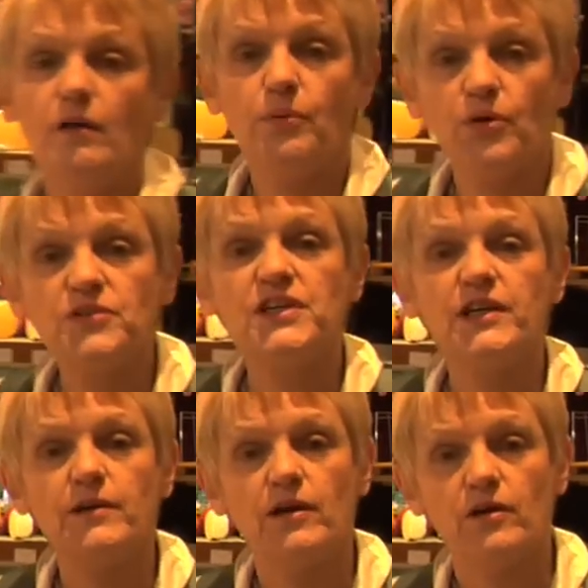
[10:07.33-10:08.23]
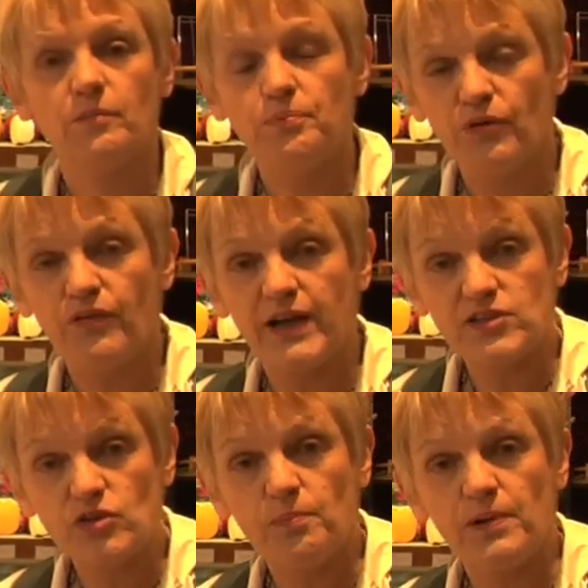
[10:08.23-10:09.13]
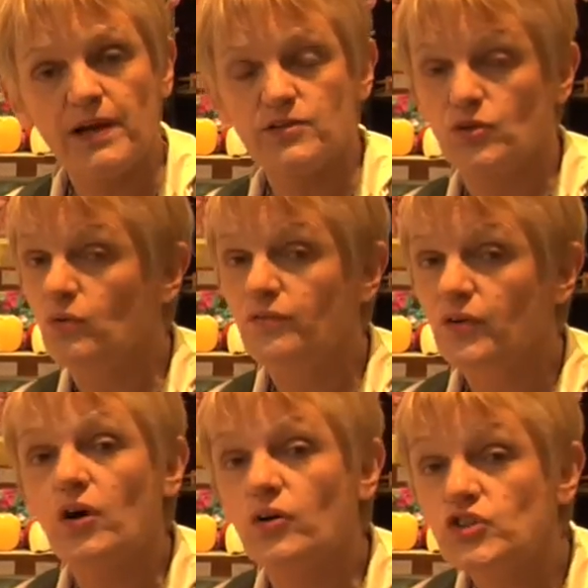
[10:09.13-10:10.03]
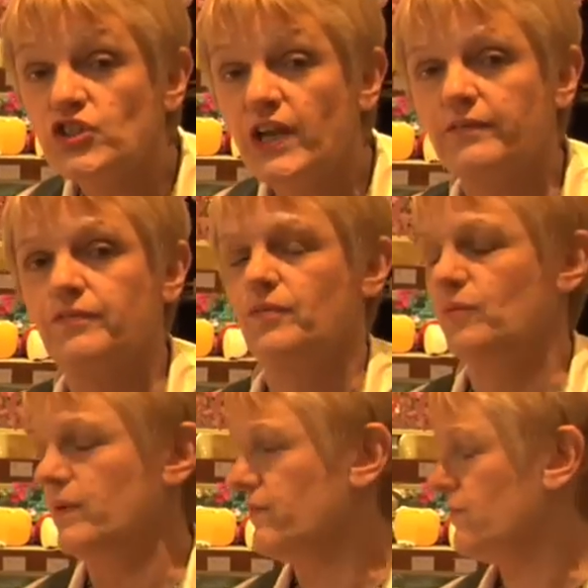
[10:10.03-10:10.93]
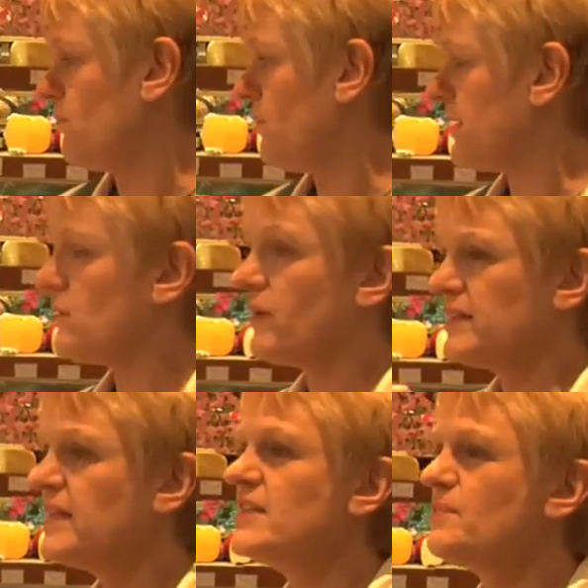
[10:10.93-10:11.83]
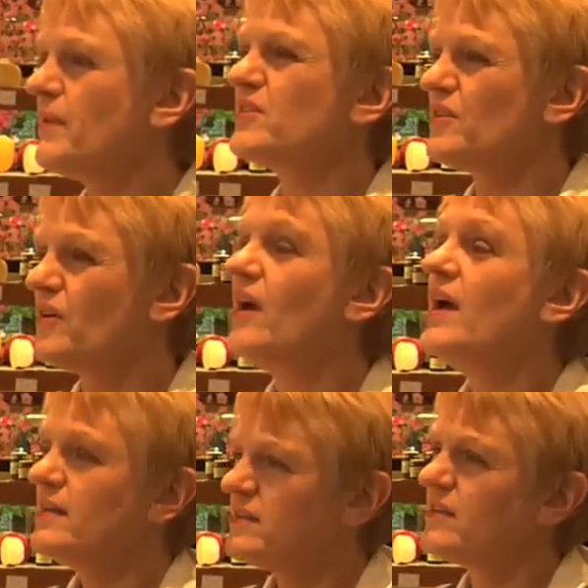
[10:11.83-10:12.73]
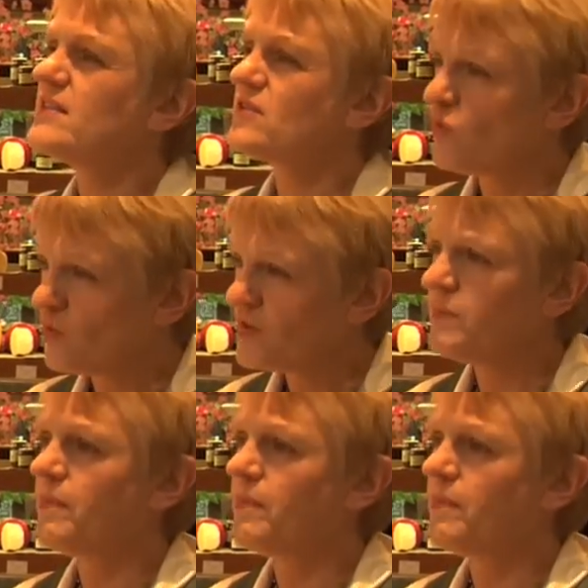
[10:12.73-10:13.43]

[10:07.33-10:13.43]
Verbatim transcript: Bordier uh, provides supplies all the grand chef with butter, and his butter so it's salty